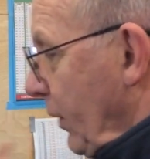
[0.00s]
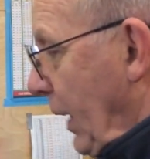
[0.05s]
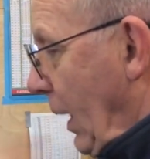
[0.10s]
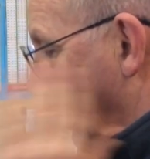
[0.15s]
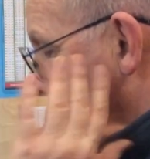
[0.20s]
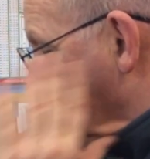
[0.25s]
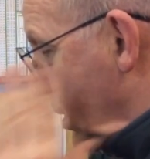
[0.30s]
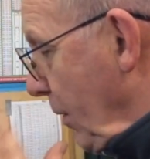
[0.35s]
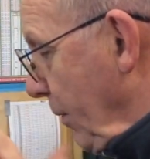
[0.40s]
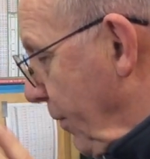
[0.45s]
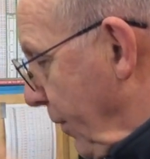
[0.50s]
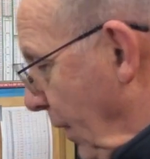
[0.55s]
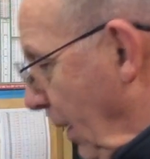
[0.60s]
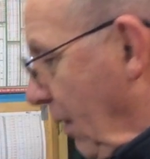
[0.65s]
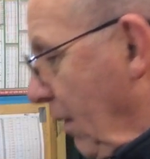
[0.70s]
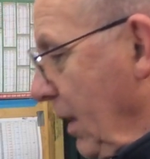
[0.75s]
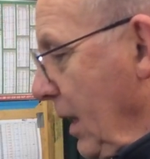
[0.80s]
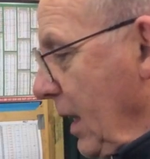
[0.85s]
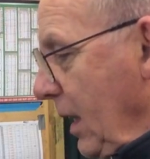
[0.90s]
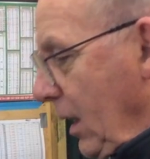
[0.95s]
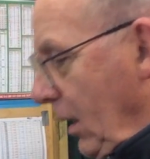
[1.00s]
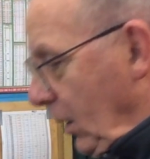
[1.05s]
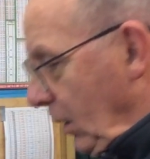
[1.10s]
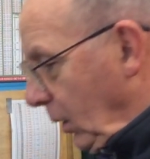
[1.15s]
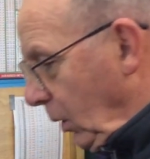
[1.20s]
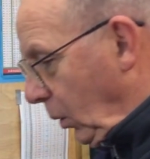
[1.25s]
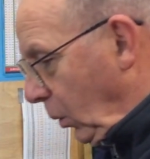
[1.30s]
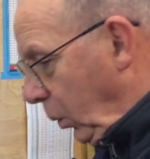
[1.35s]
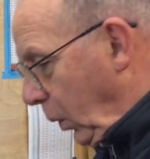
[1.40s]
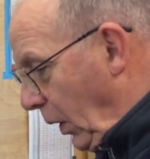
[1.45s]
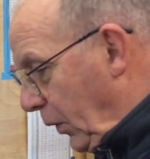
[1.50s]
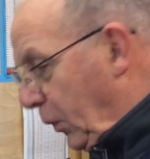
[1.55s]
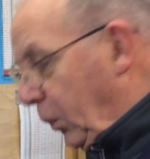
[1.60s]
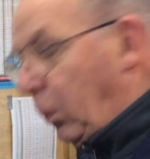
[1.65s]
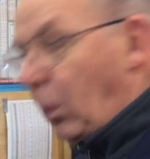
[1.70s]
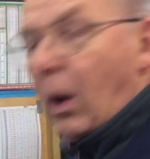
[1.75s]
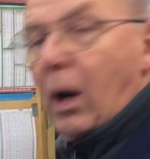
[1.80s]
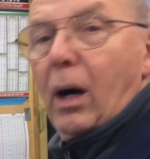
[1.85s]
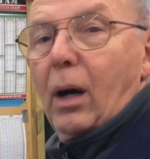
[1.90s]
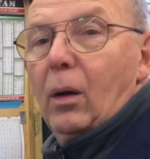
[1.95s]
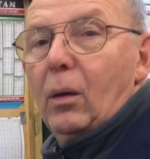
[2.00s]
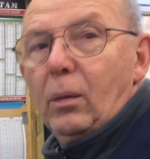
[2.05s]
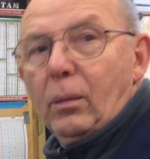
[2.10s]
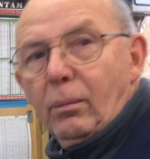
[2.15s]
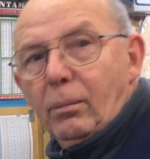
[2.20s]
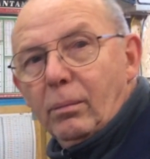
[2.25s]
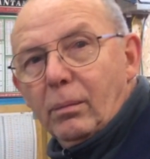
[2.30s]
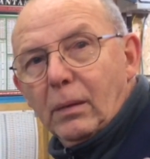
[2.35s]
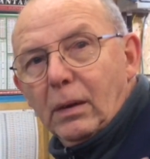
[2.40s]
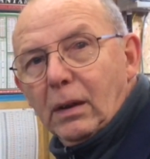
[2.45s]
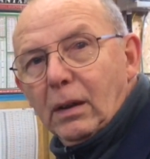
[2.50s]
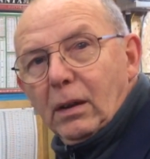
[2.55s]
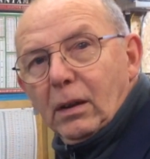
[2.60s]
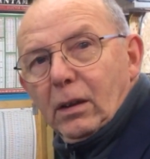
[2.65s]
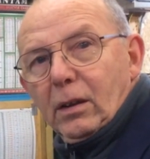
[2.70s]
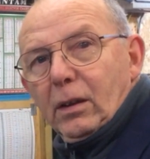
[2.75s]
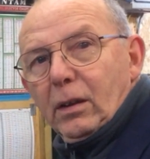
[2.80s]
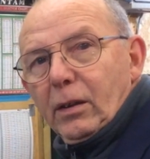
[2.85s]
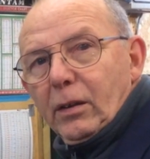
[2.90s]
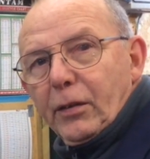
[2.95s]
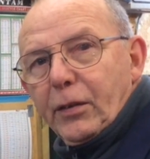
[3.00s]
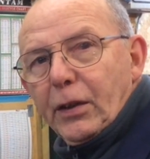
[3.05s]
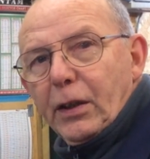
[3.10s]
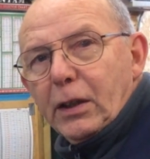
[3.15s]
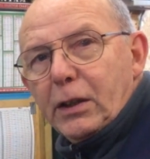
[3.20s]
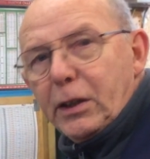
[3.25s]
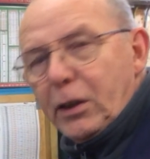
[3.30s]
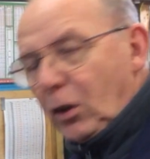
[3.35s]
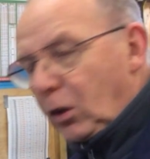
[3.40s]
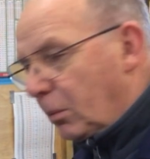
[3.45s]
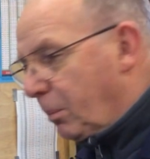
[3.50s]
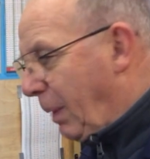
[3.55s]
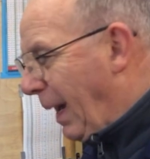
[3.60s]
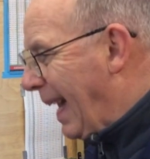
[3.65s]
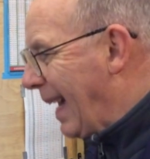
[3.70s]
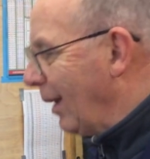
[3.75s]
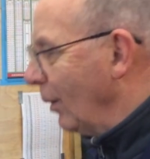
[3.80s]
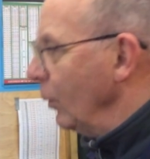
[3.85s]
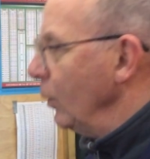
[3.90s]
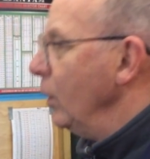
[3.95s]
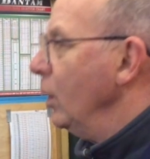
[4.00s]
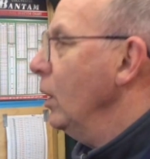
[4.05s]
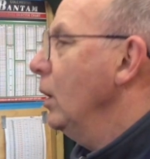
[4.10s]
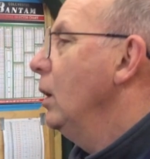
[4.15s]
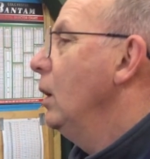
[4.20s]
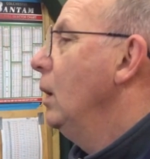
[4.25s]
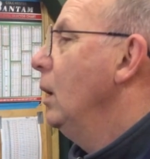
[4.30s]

that was a very worthwhile 30 odd pound